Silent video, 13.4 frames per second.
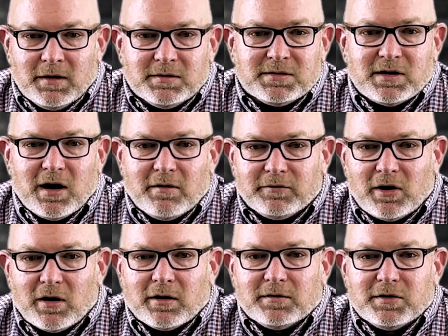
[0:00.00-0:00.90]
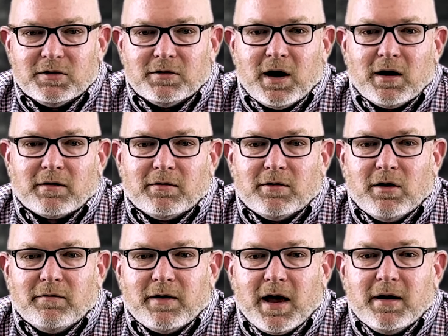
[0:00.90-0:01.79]
stuff, talking to your doctor and
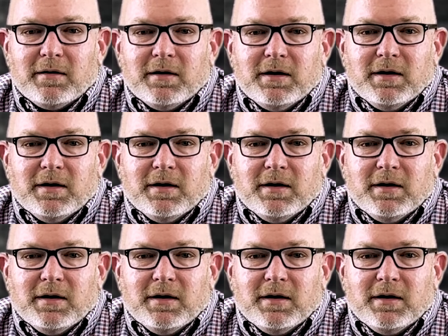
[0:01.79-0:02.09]
all that,